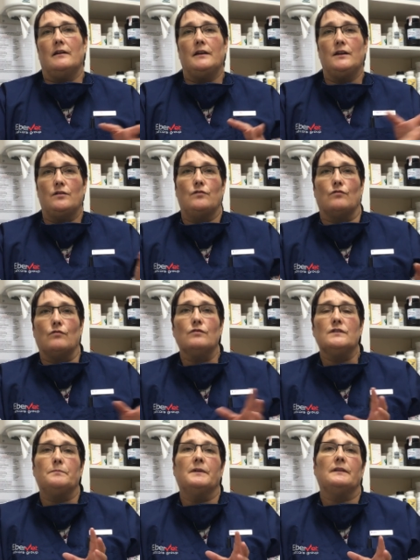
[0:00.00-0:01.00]

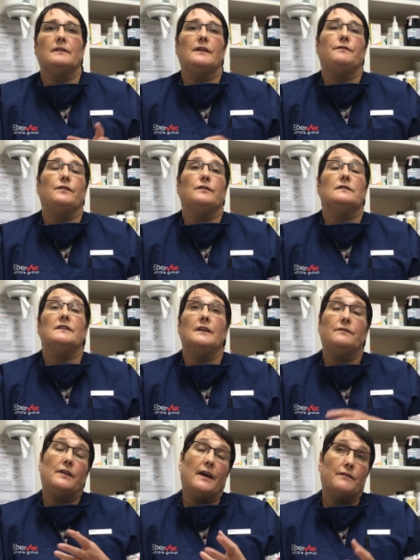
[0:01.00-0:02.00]
indoors, but
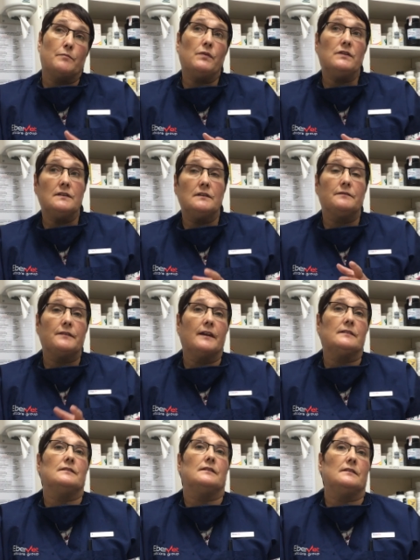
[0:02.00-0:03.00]
if you have a positive
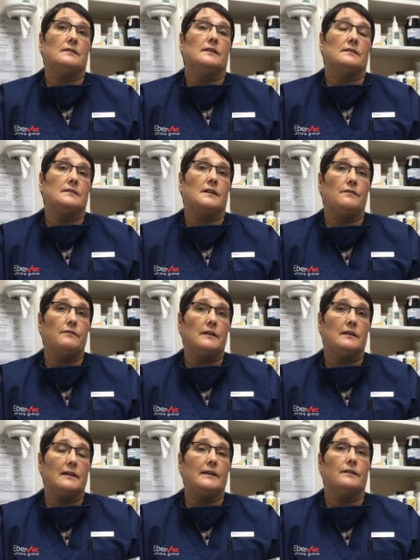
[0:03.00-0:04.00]
cat, that's
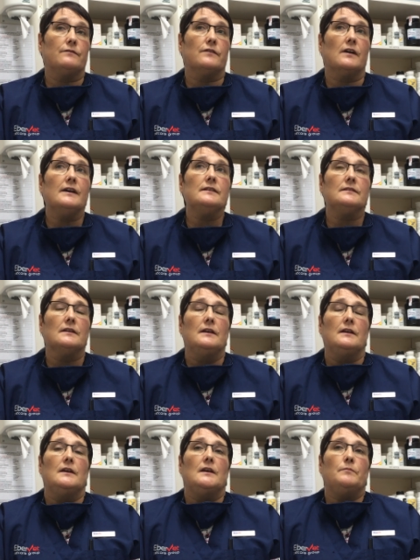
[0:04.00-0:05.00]
definitely advised.
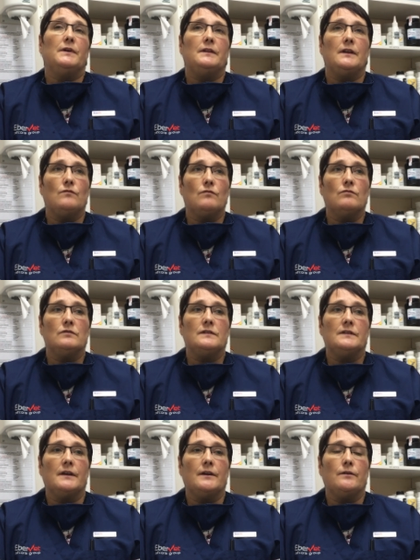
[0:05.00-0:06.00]
But then
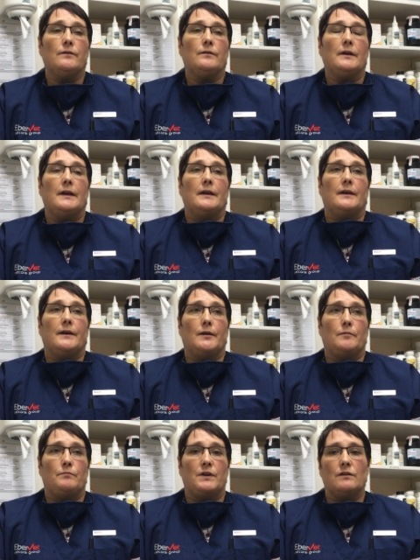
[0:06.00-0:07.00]
also,
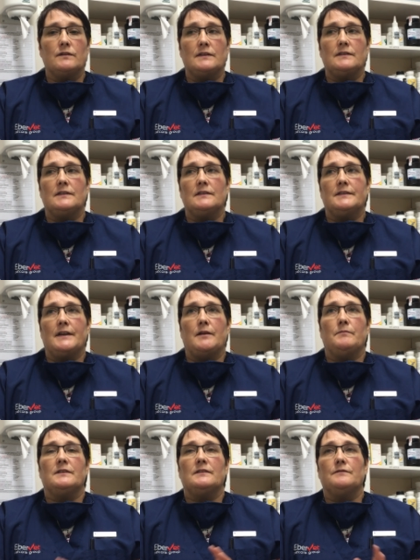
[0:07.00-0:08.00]
because it's the
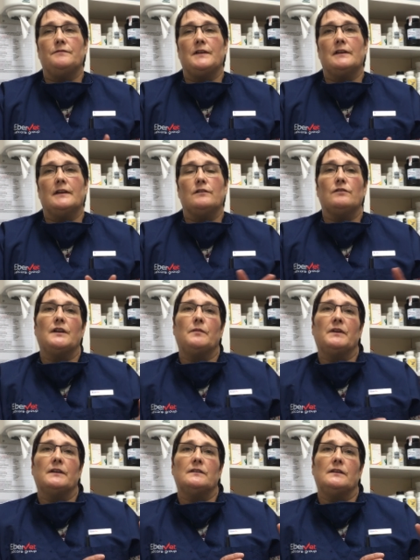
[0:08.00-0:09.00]
same as the feline
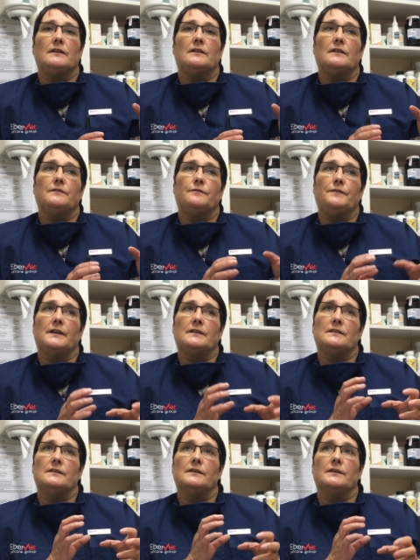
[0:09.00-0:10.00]
leukemia, it
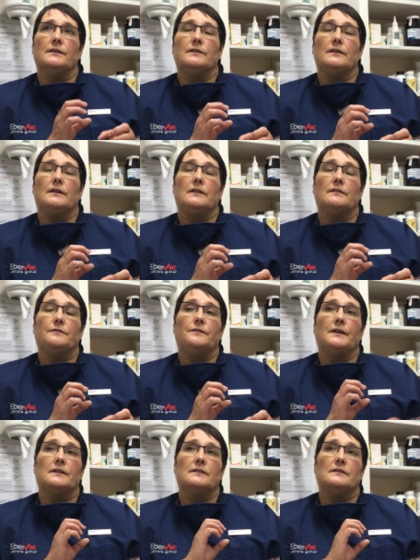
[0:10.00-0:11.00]
affects
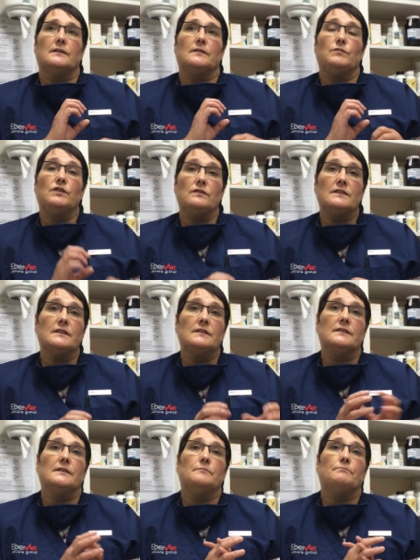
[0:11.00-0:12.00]
the immune
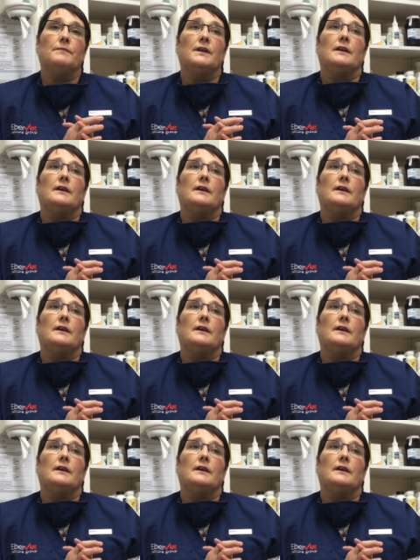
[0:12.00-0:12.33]
system.